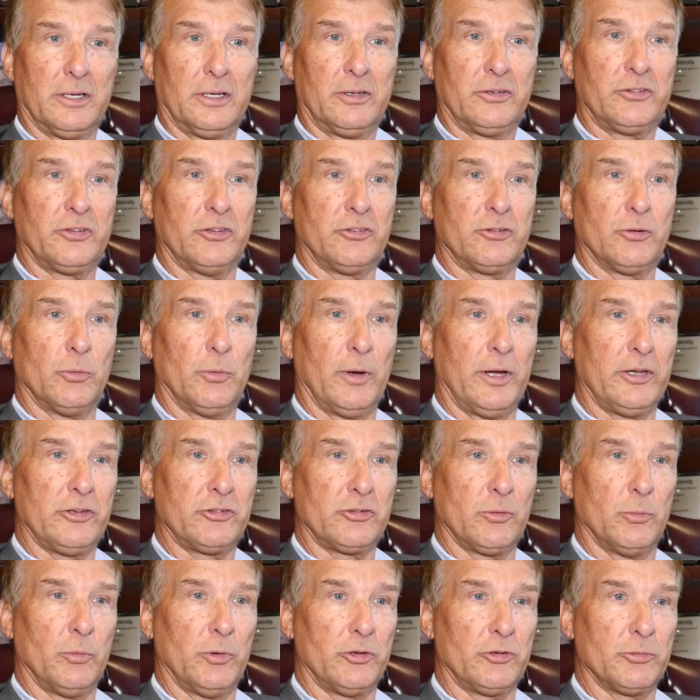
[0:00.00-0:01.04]

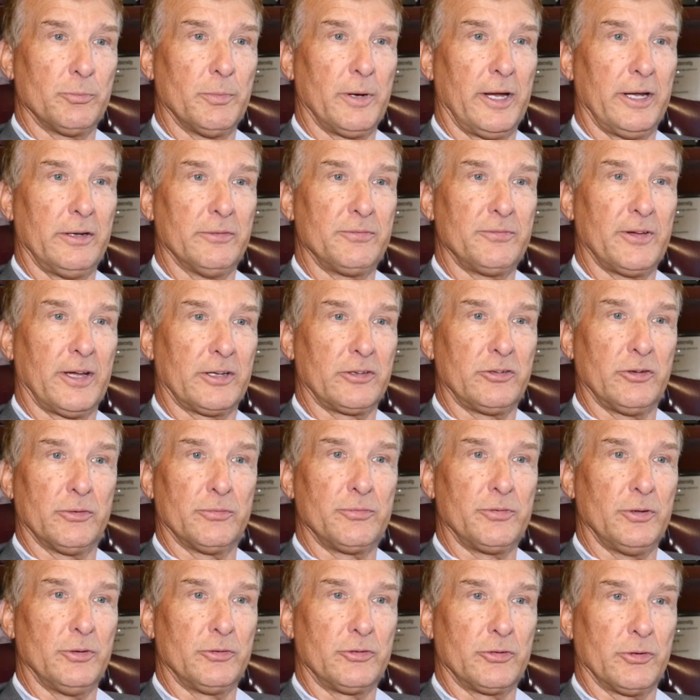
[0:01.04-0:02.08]
situation which might affect your
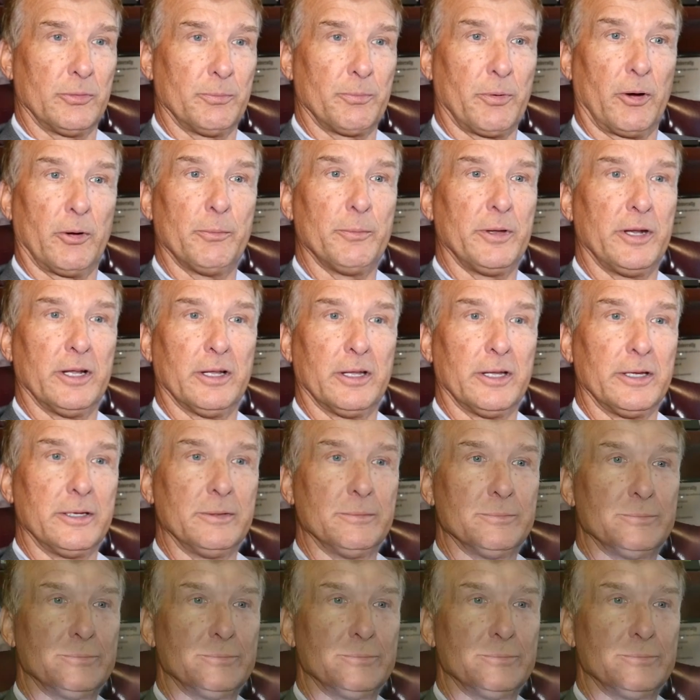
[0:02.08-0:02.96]
future permanently.